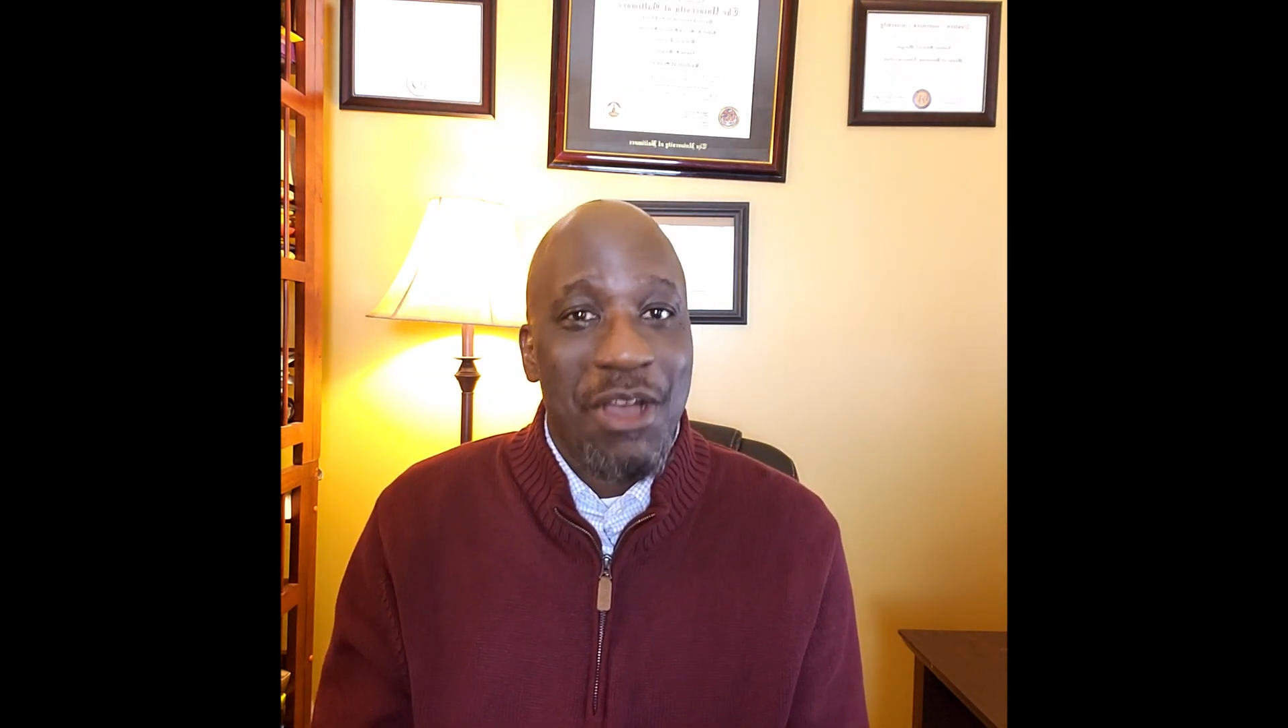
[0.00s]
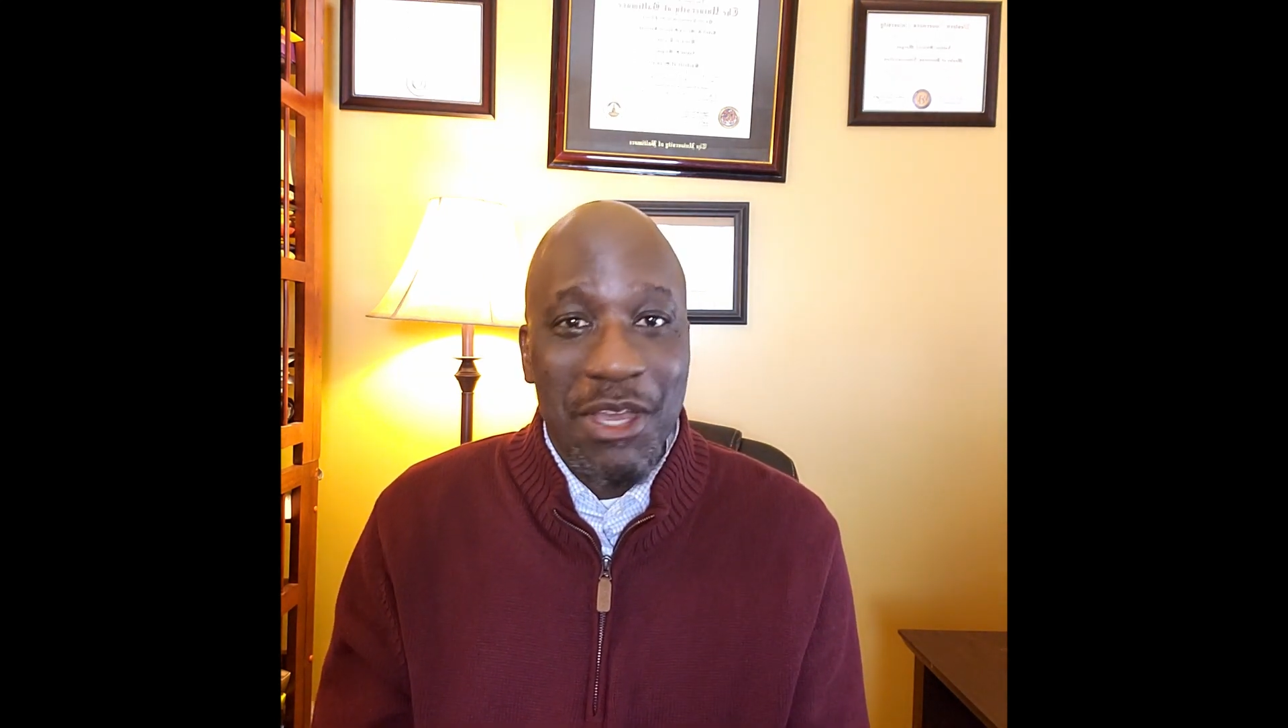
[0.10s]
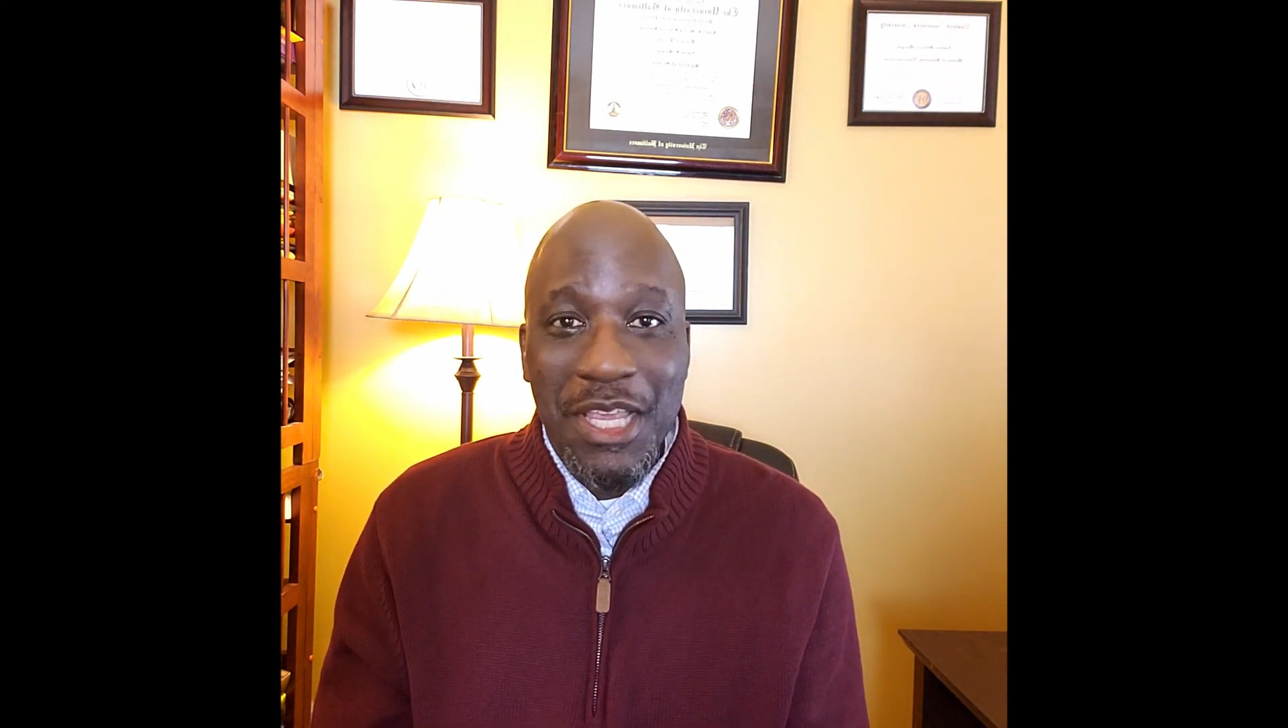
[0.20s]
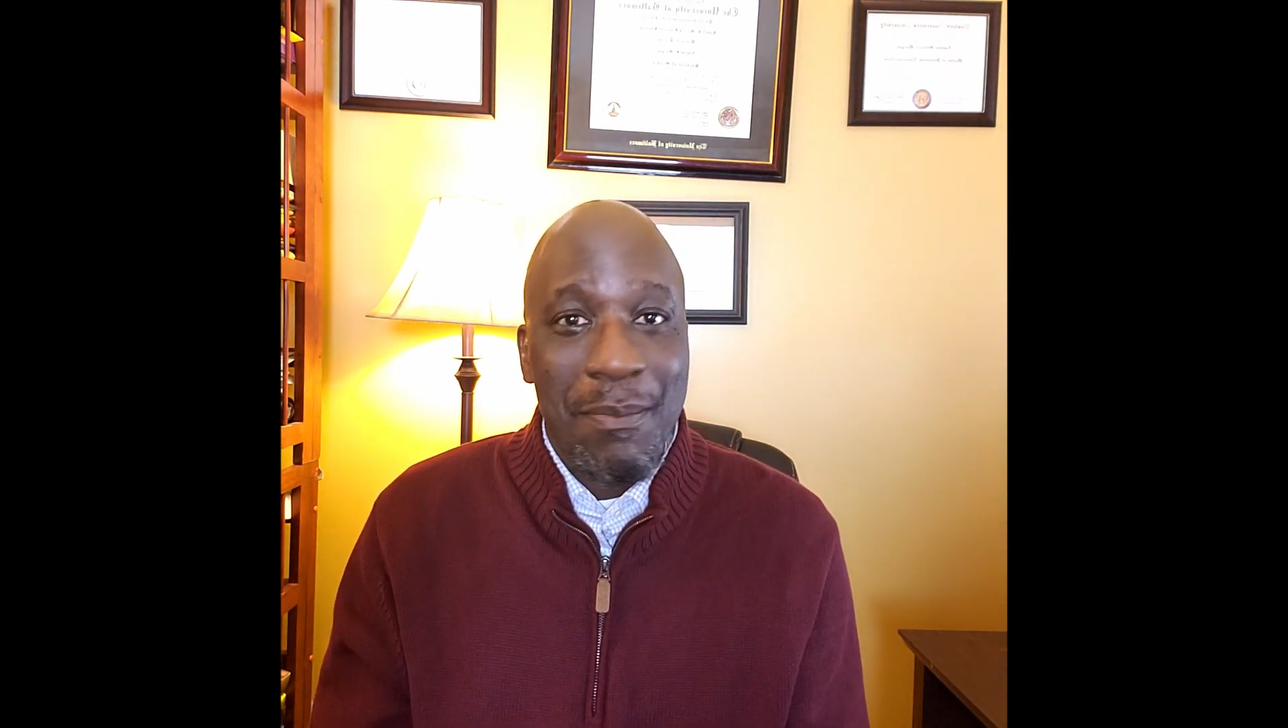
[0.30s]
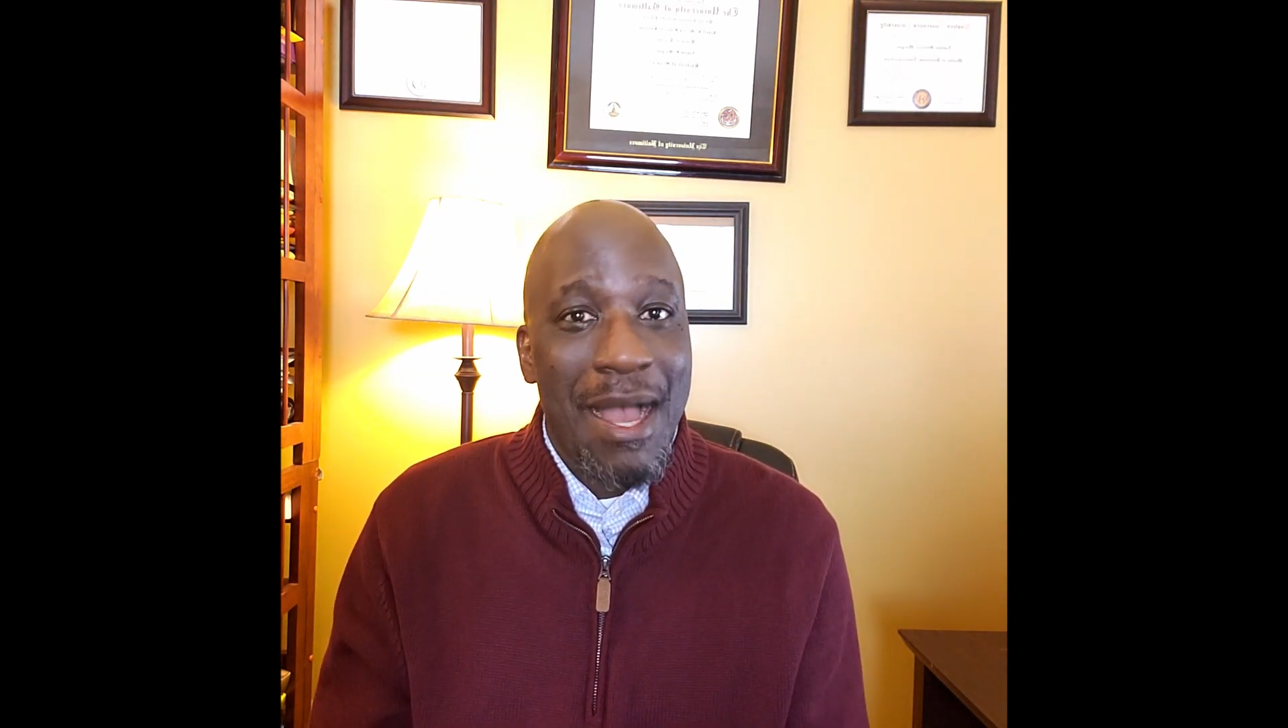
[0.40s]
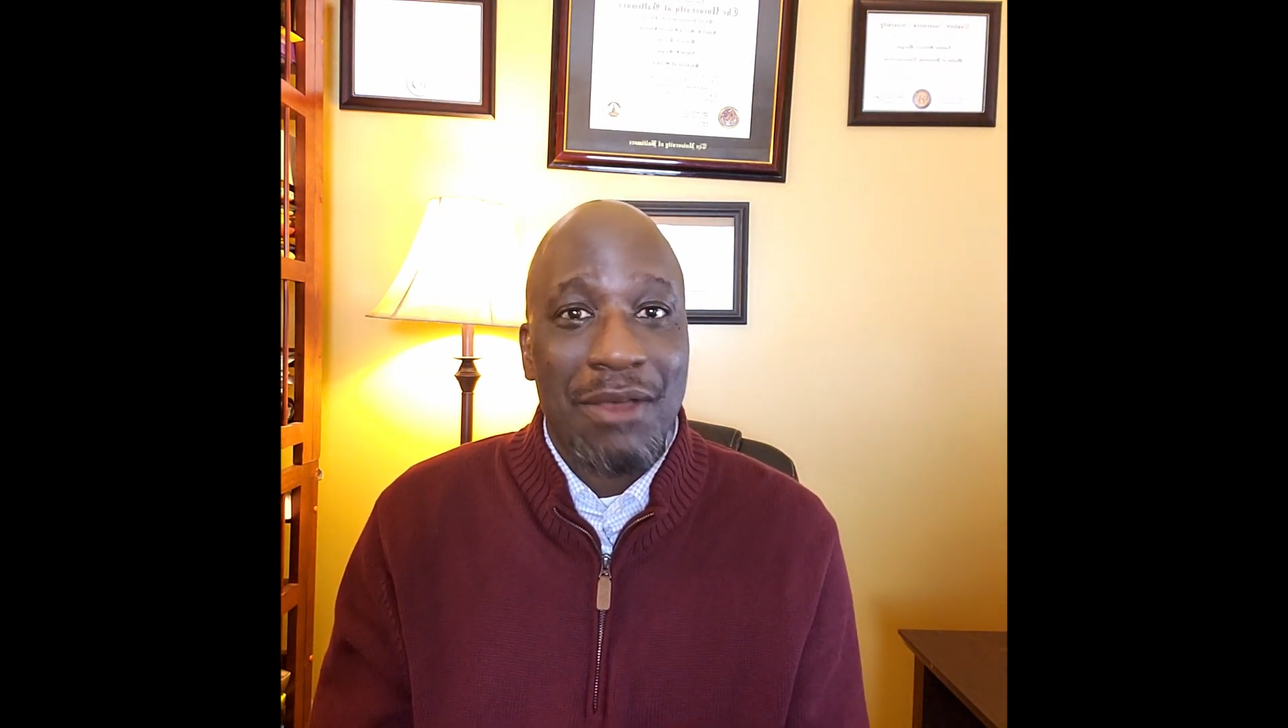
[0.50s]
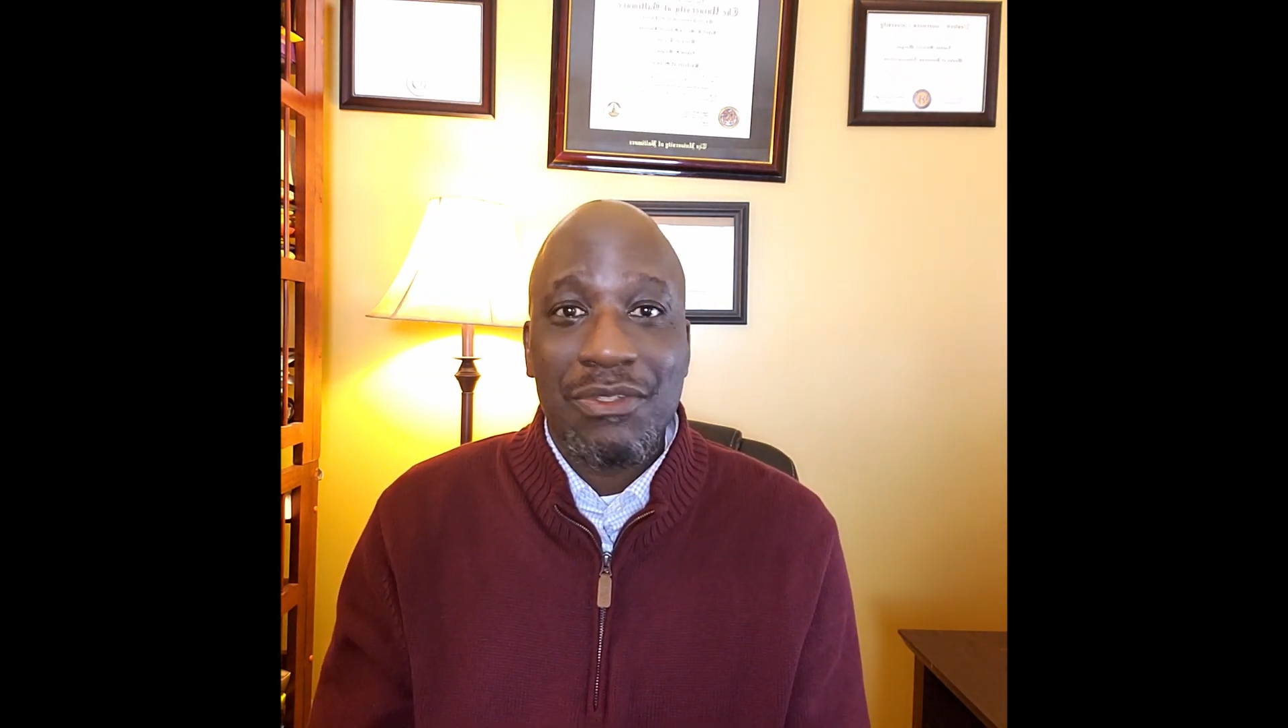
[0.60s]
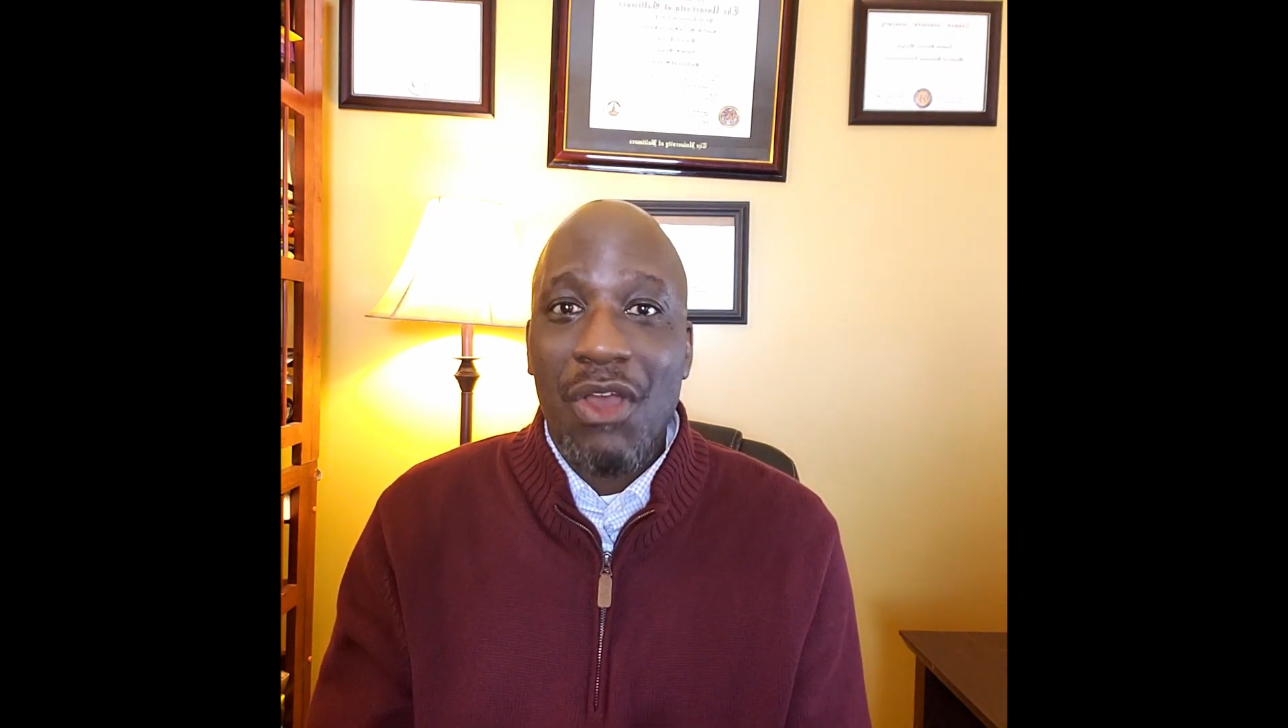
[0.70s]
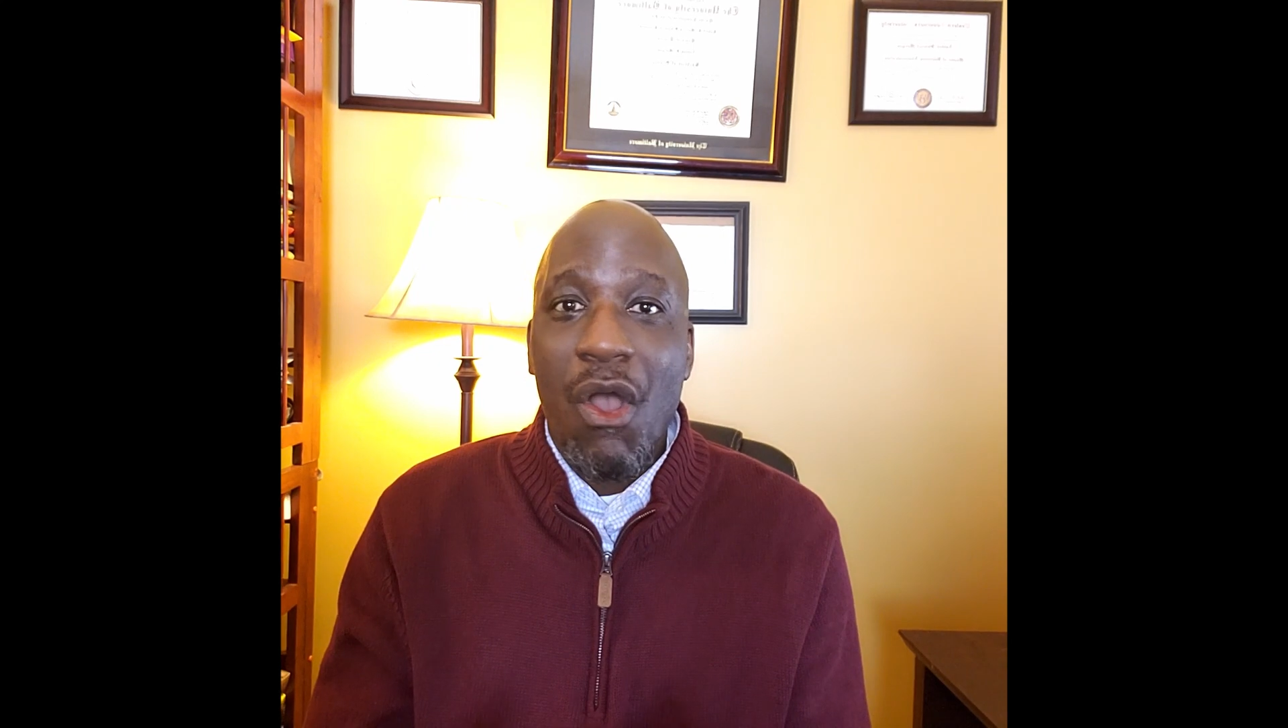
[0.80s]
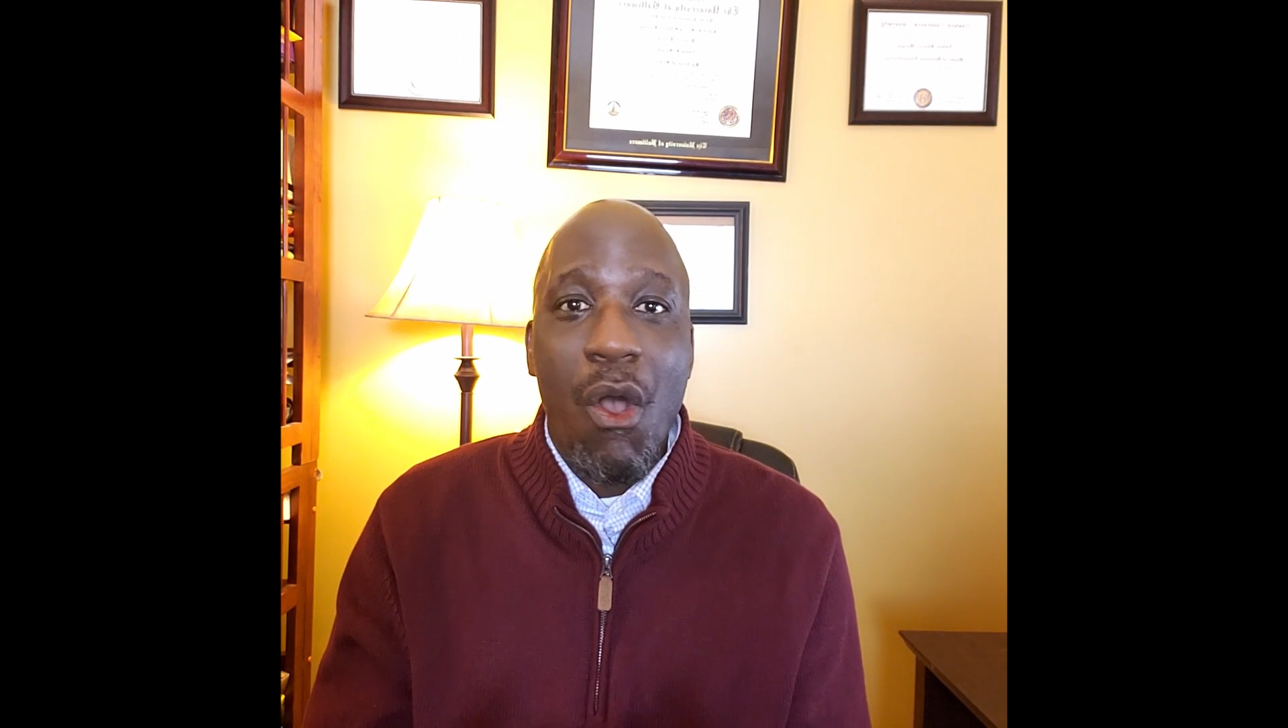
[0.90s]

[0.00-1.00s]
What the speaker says: talking about